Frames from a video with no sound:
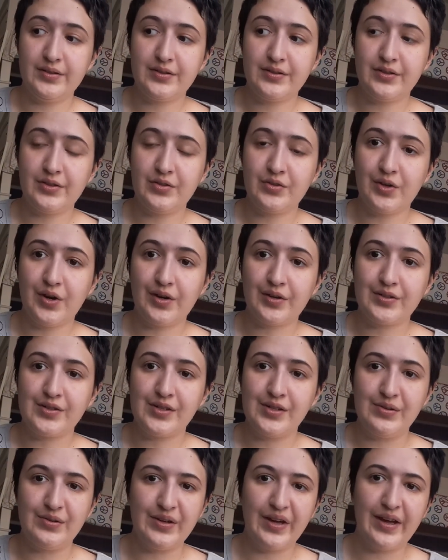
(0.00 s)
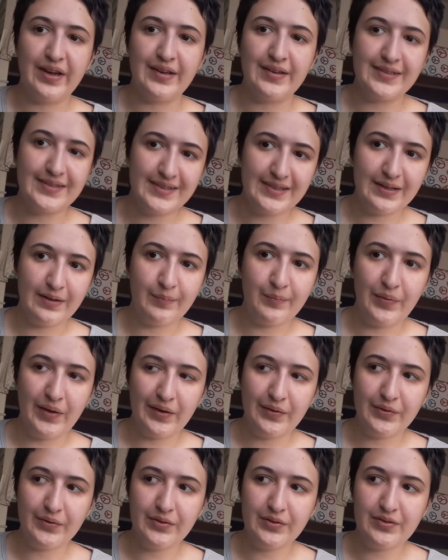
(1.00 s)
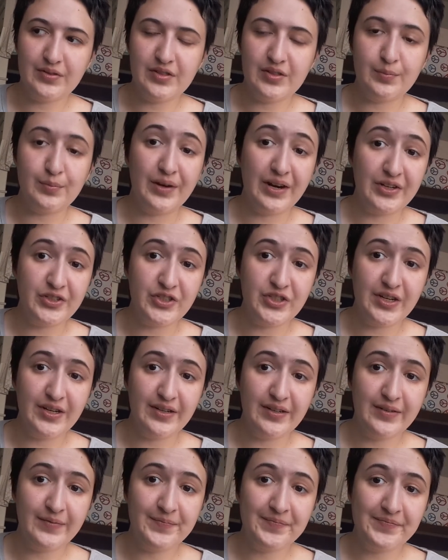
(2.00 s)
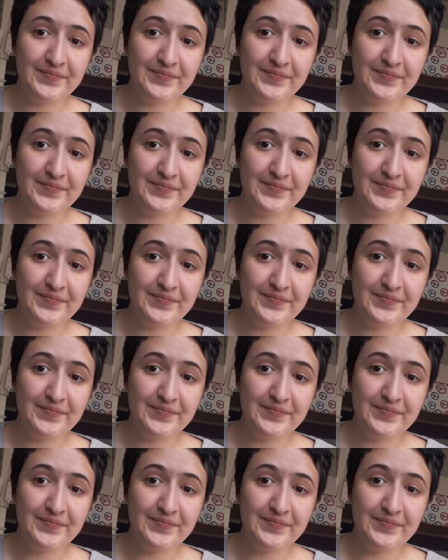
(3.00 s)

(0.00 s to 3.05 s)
to talk to you guys about depression.